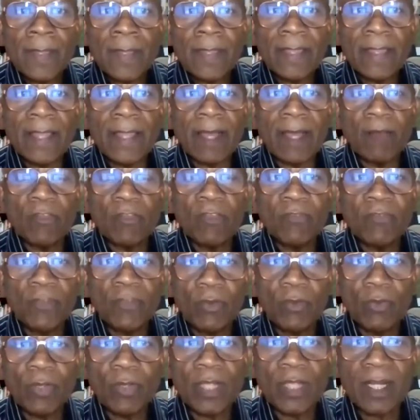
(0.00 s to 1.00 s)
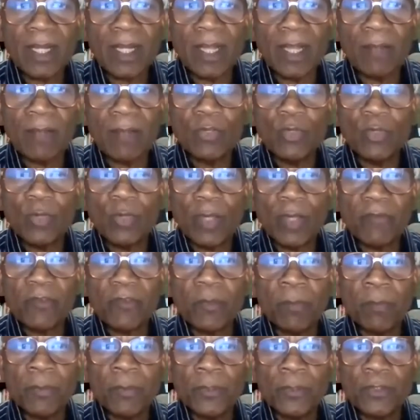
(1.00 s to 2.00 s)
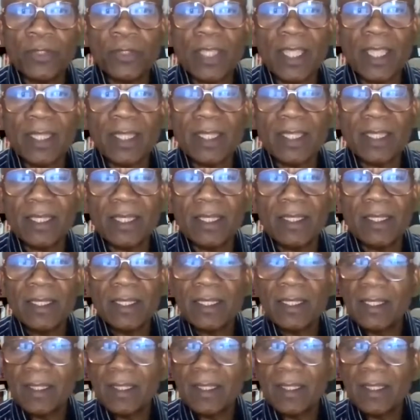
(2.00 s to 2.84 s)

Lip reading: Now, if you look around, you have to put together